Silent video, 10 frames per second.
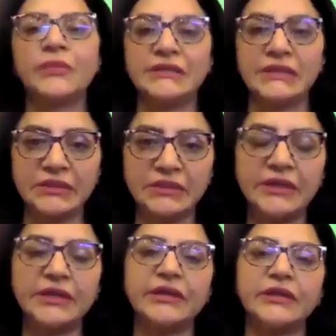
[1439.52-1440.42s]
message
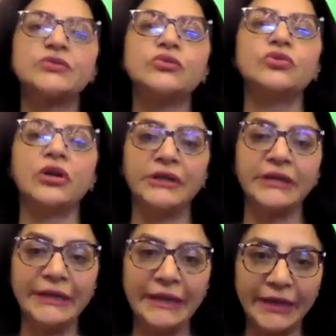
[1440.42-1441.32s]
here is do not
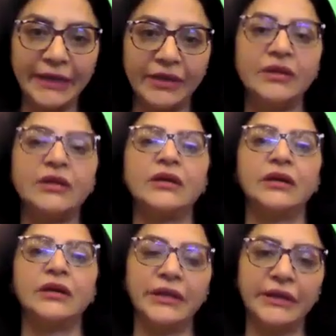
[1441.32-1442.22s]
delay
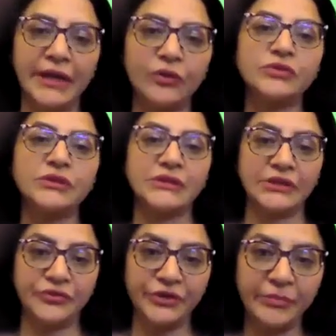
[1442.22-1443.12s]
early diagnosis
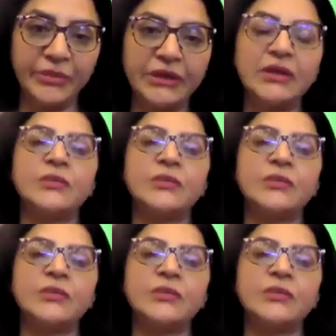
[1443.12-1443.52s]
and treatment,